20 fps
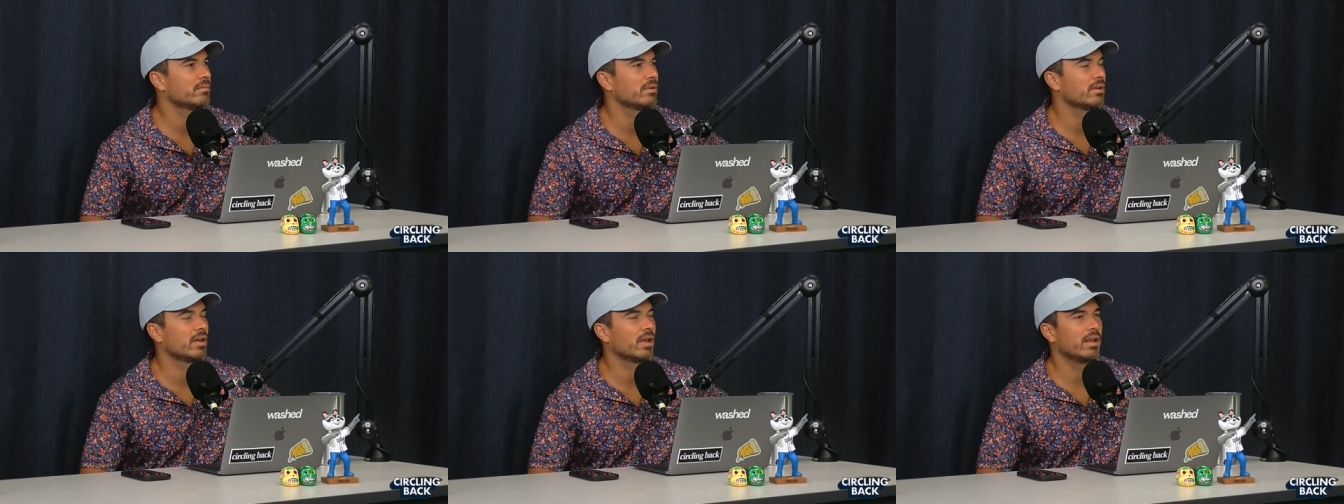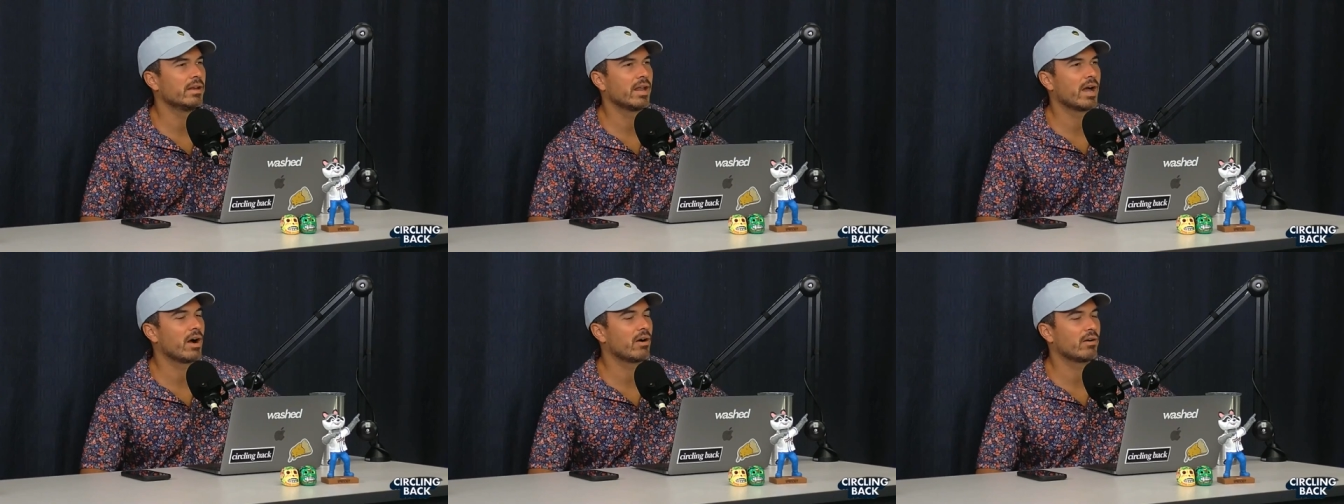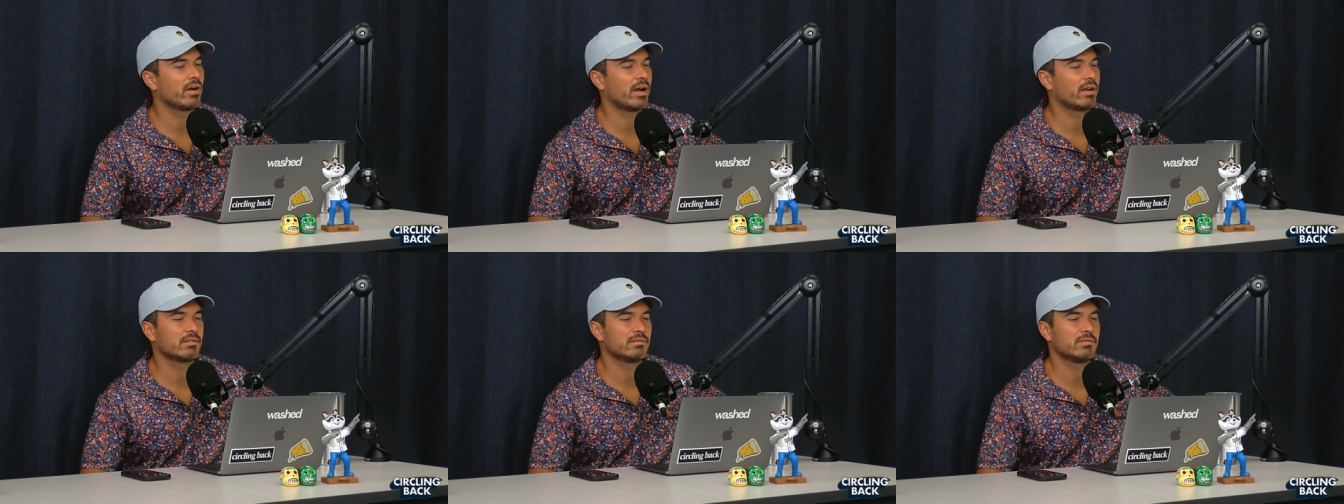And now
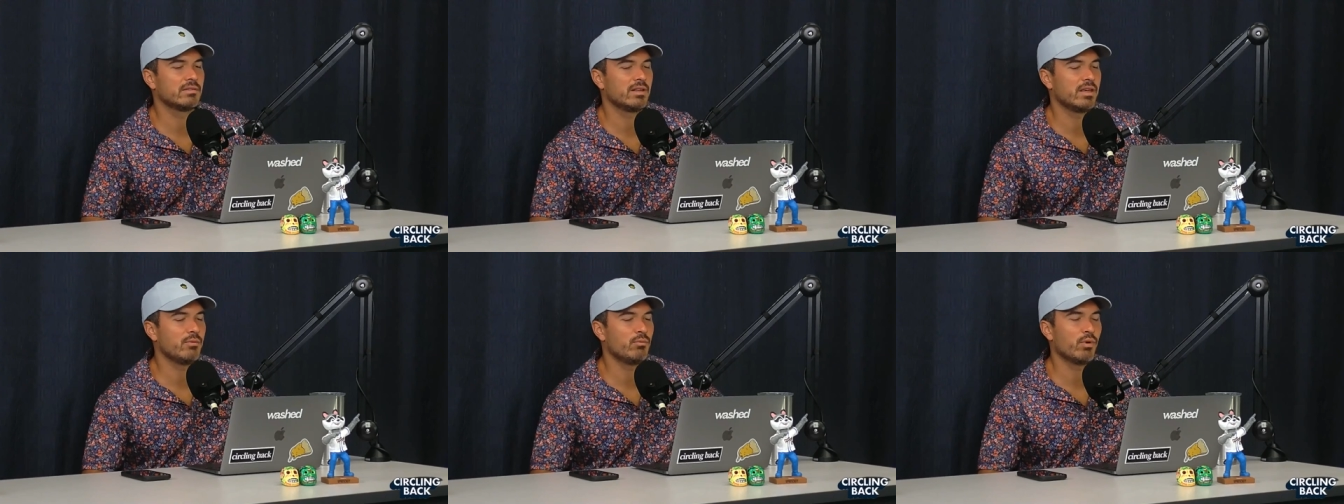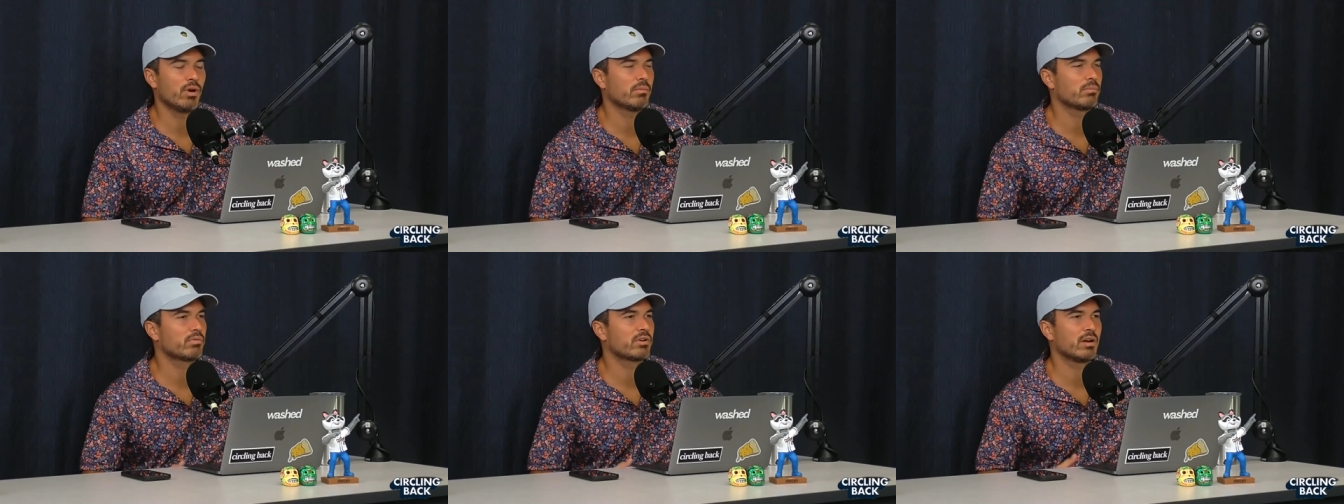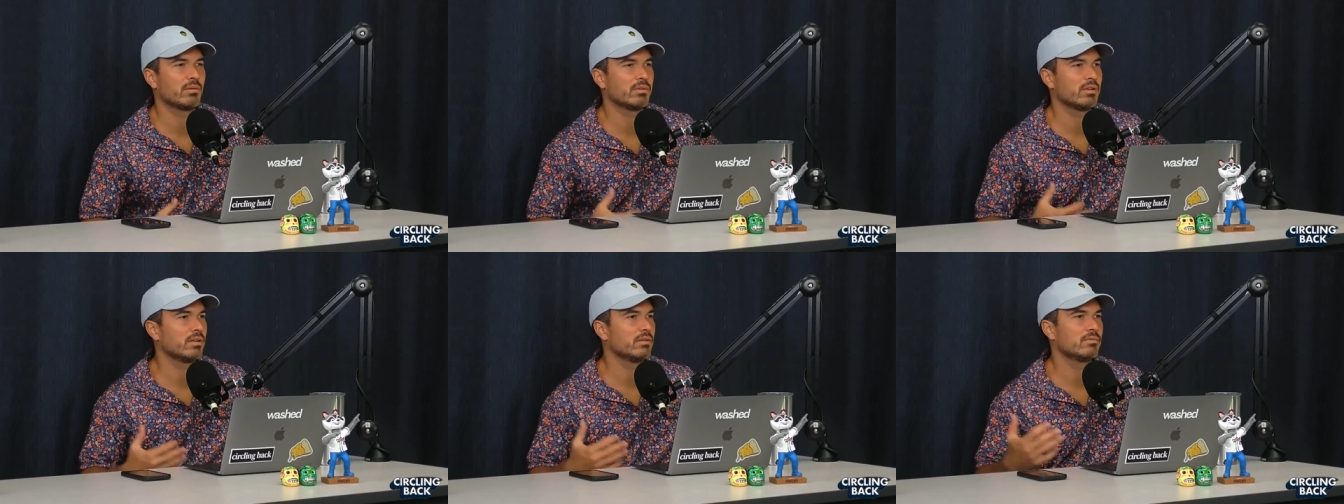I he went
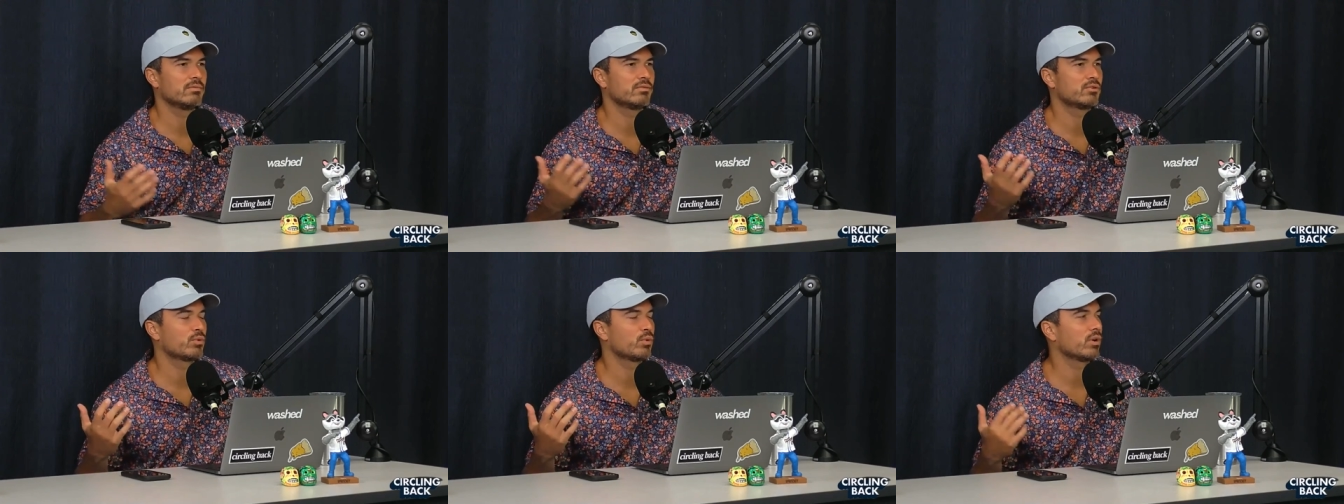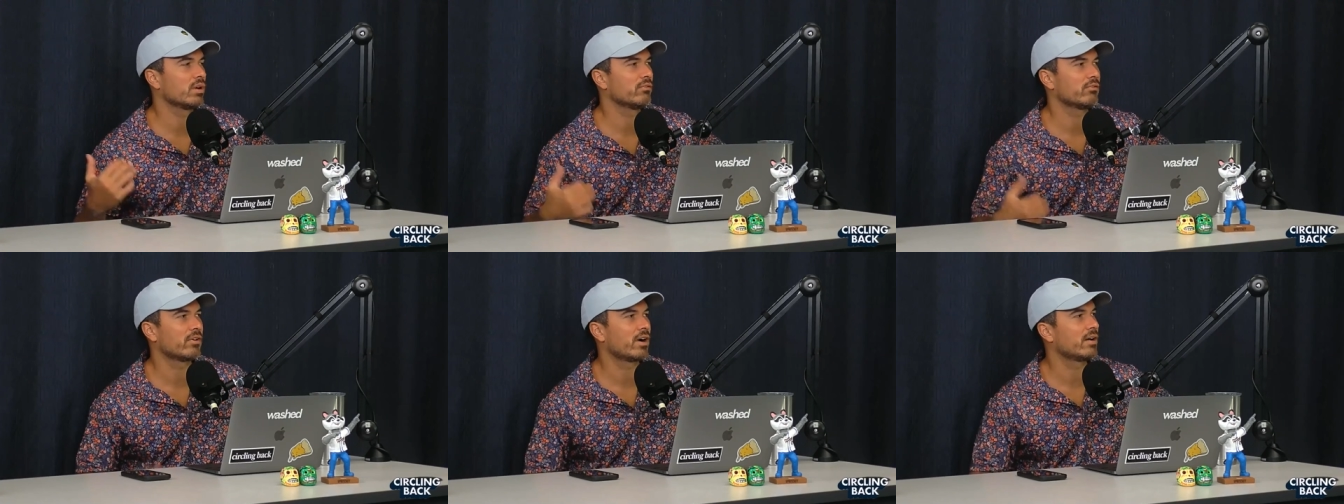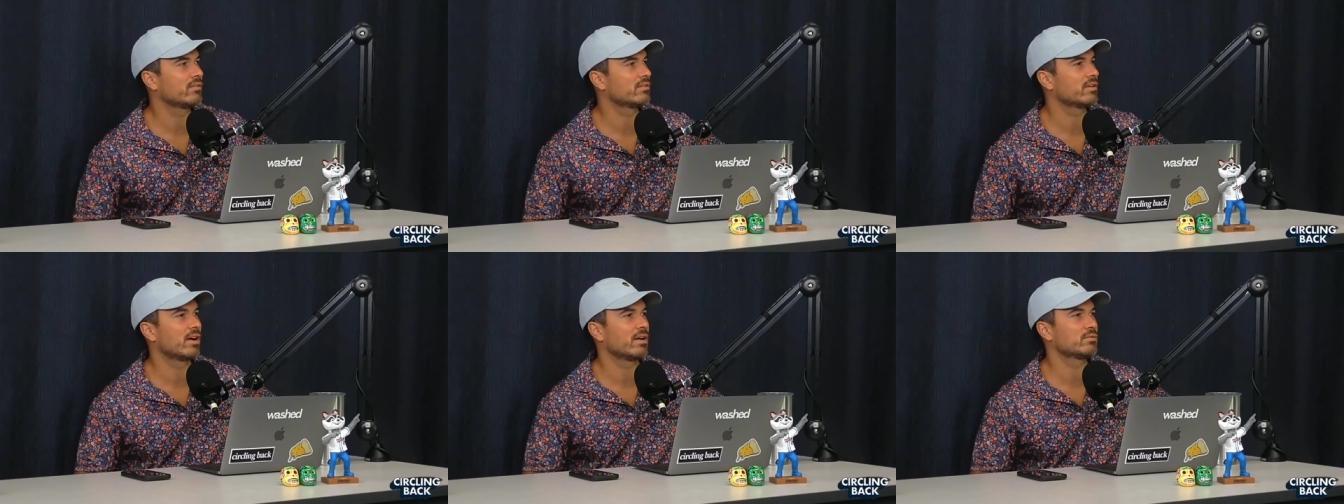probably twenty-five
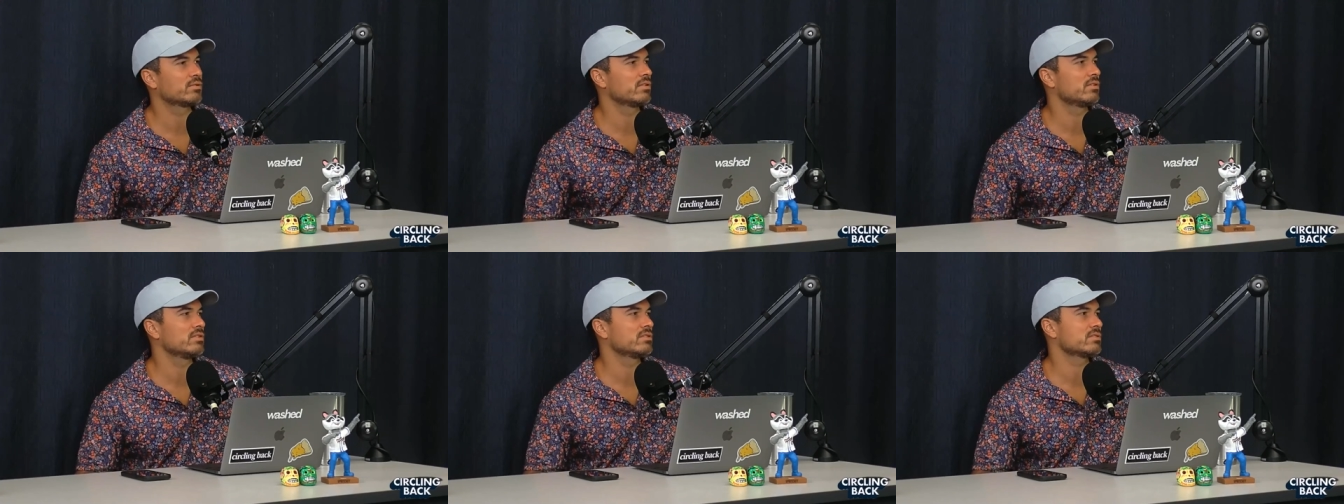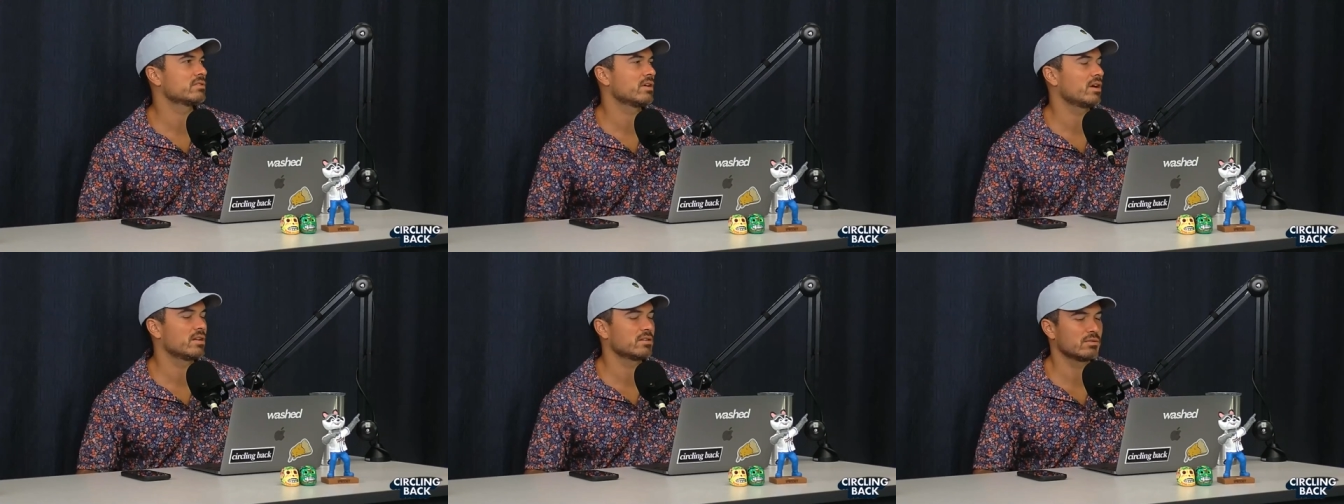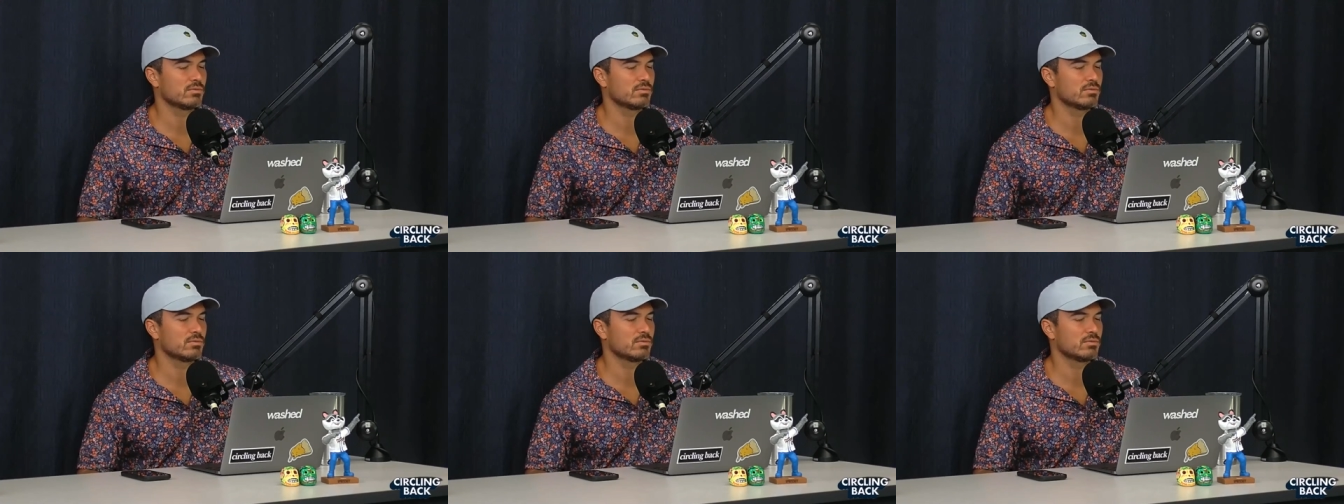times on these slides.